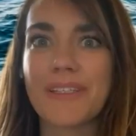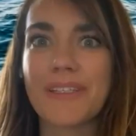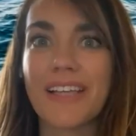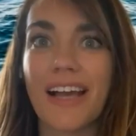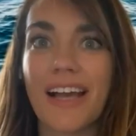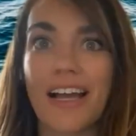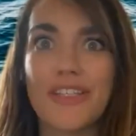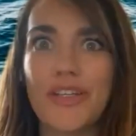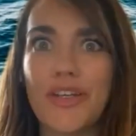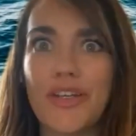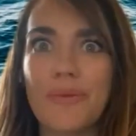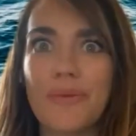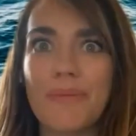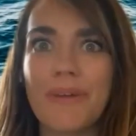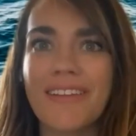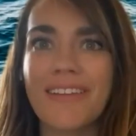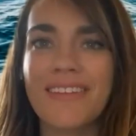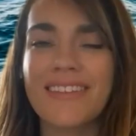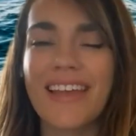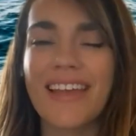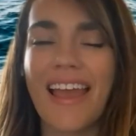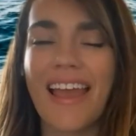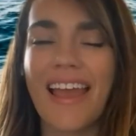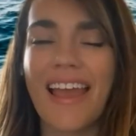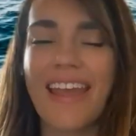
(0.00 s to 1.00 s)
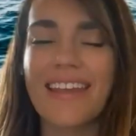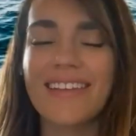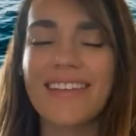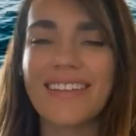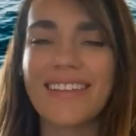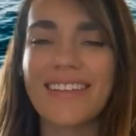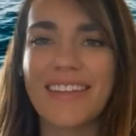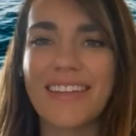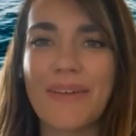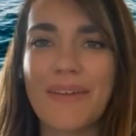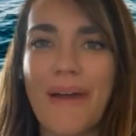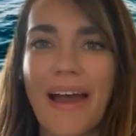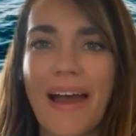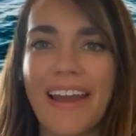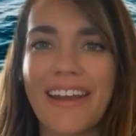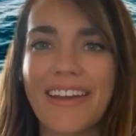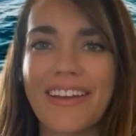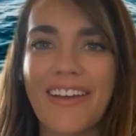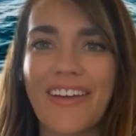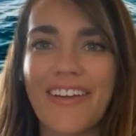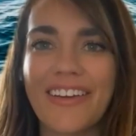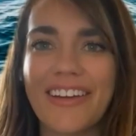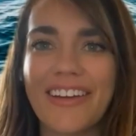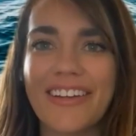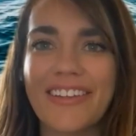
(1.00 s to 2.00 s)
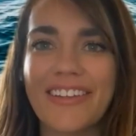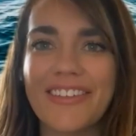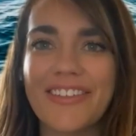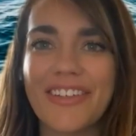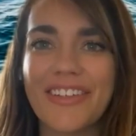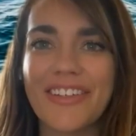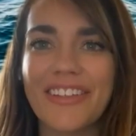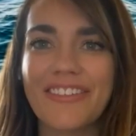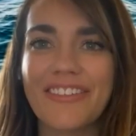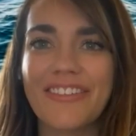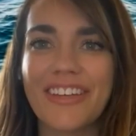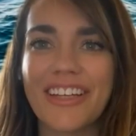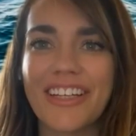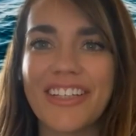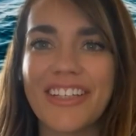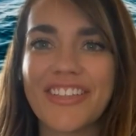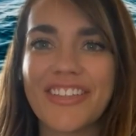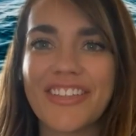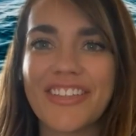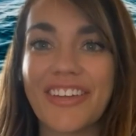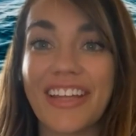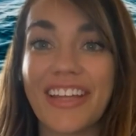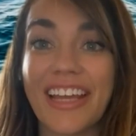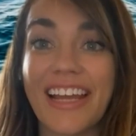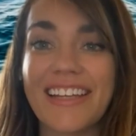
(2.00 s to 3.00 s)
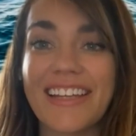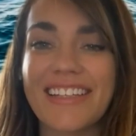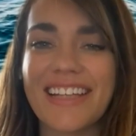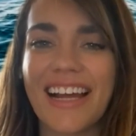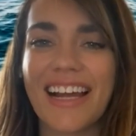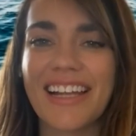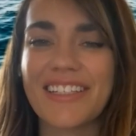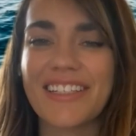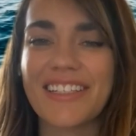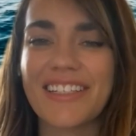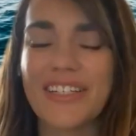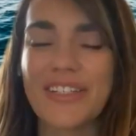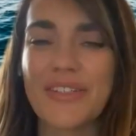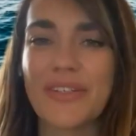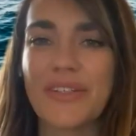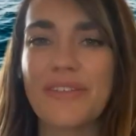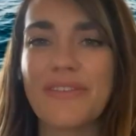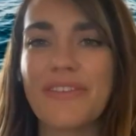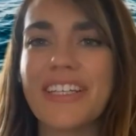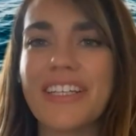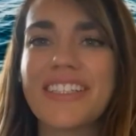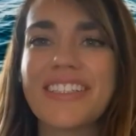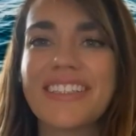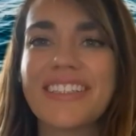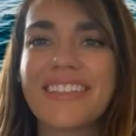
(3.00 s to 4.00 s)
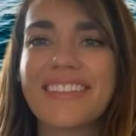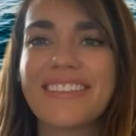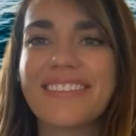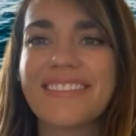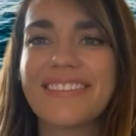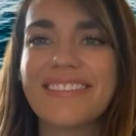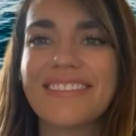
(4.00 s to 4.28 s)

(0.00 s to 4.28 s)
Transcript: besides humans eat the Patagonian toothfish or the Antarctic toothfish?